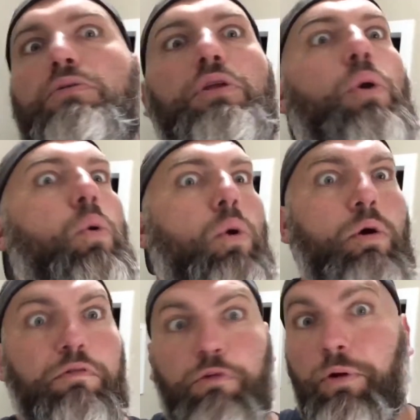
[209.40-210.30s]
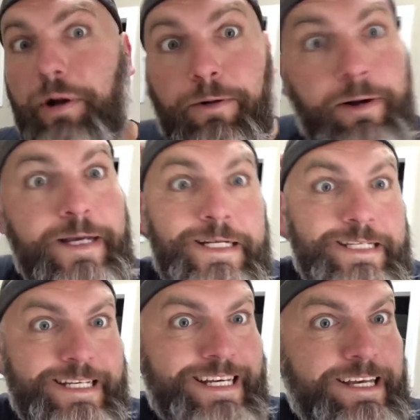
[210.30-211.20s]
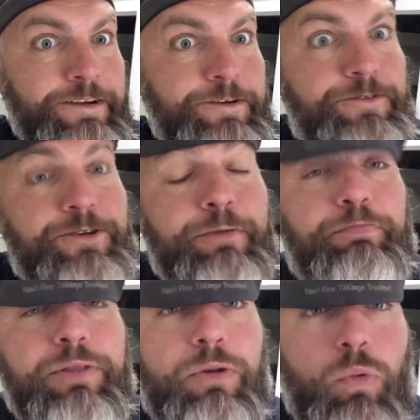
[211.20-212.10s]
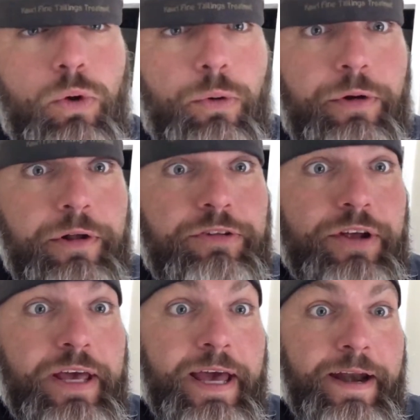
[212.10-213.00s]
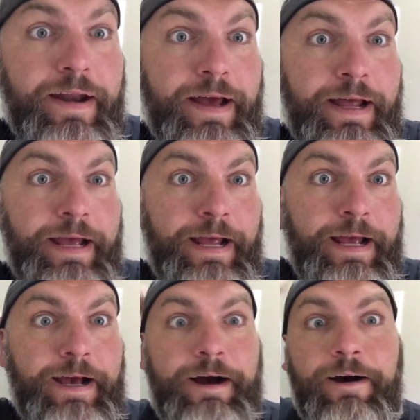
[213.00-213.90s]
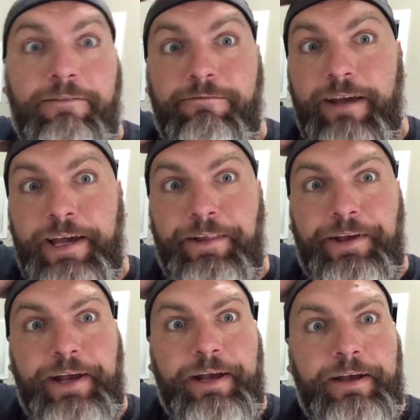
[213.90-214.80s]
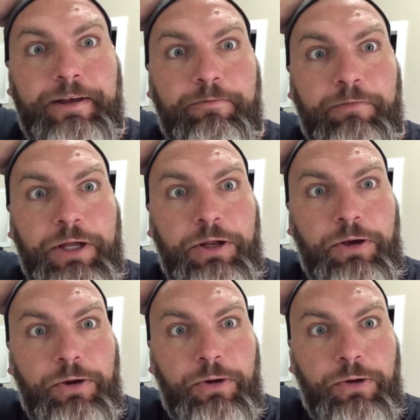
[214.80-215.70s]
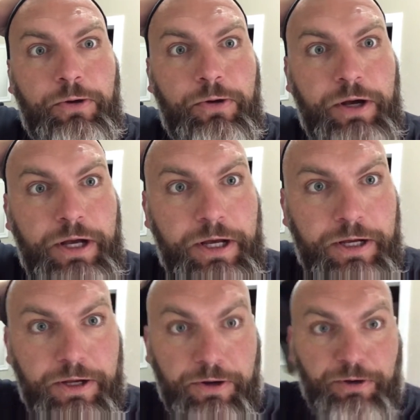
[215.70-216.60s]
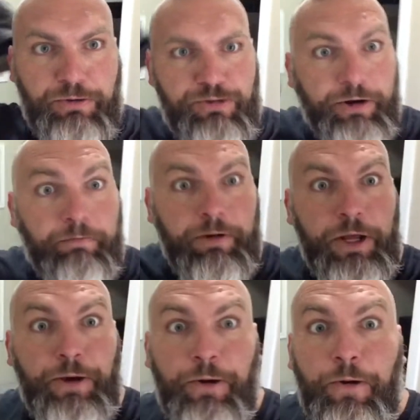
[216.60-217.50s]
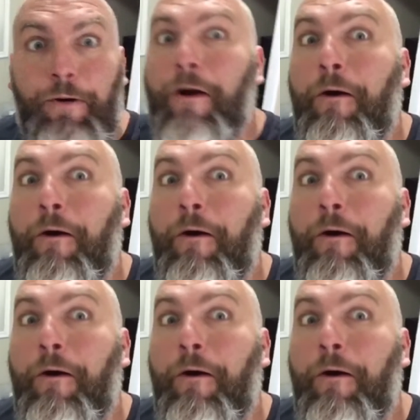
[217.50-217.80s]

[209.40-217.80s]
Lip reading: the door for a crazy canoe trip in the wilderness of Canada. Unveiling me new canoe trip due.